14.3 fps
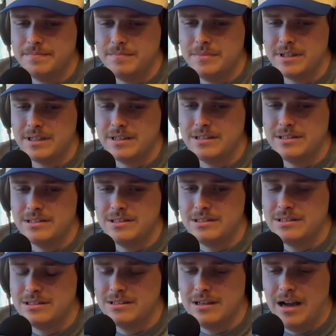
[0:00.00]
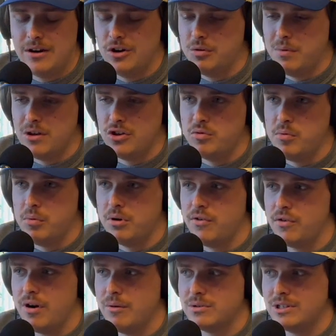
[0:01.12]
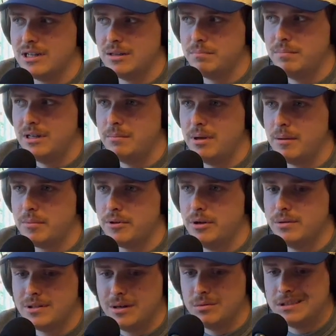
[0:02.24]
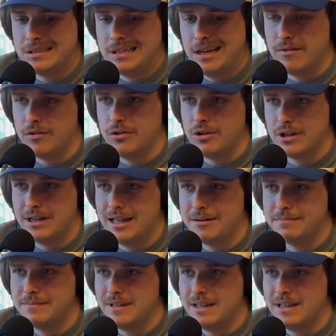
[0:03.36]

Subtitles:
Because I don't know about you, but whenever I was taking pen and paper notes, I was never looking at them.